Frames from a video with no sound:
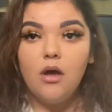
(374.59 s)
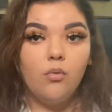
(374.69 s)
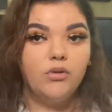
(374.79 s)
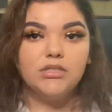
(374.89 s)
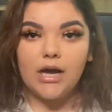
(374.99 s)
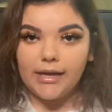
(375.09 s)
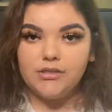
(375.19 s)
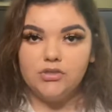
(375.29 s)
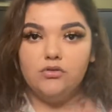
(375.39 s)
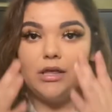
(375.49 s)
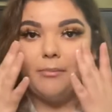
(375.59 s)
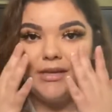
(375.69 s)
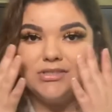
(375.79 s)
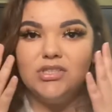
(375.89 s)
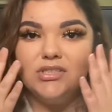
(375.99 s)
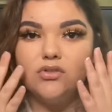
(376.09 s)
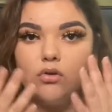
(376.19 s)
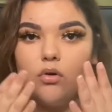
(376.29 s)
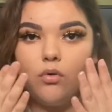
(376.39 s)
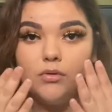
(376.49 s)
which I do, like my cheeks
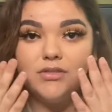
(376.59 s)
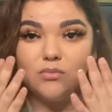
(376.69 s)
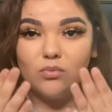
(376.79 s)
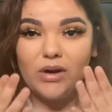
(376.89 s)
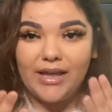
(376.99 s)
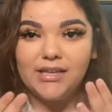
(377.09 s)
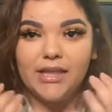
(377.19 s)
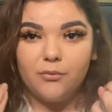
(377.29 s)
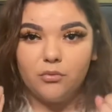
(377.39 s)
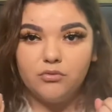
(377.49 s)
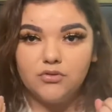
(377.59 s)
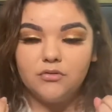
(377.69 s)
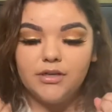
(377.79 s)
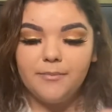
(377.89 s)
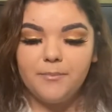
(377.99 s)
are always red, like rosary